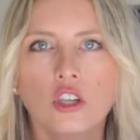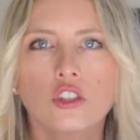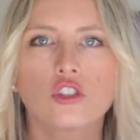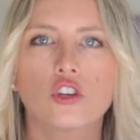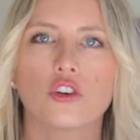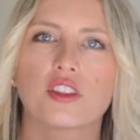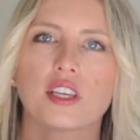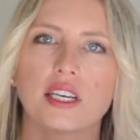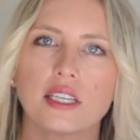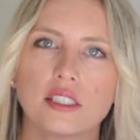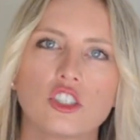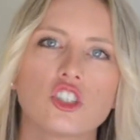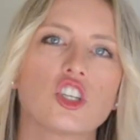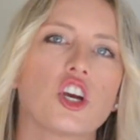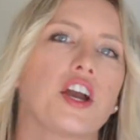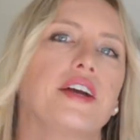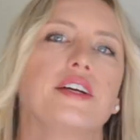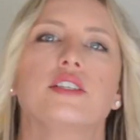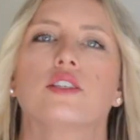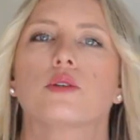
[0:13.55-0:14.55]
So things
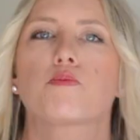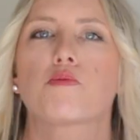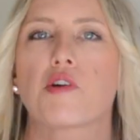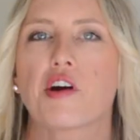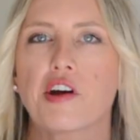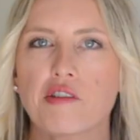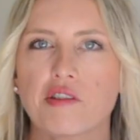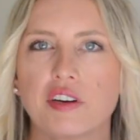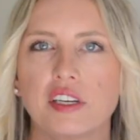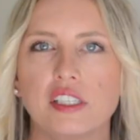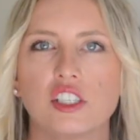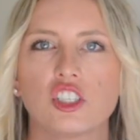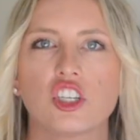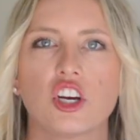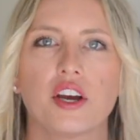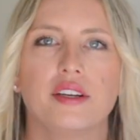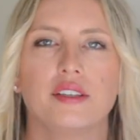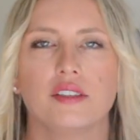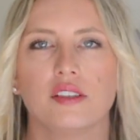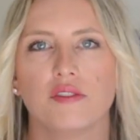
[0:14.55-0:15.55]
change, priorities
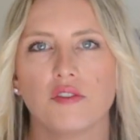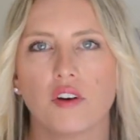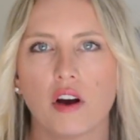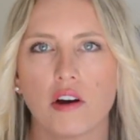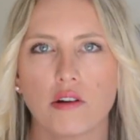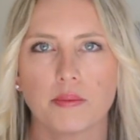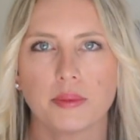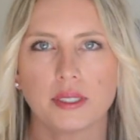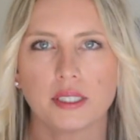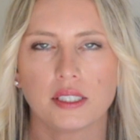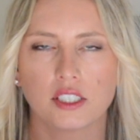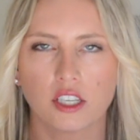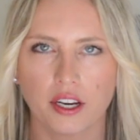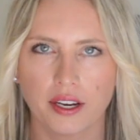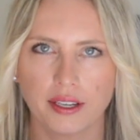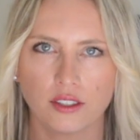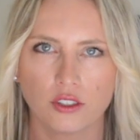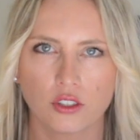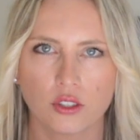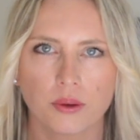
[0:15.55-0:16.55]
change, environments
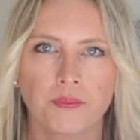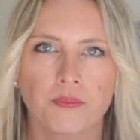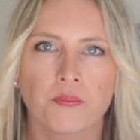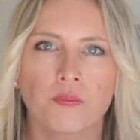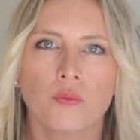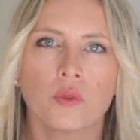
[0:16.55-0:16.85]
change.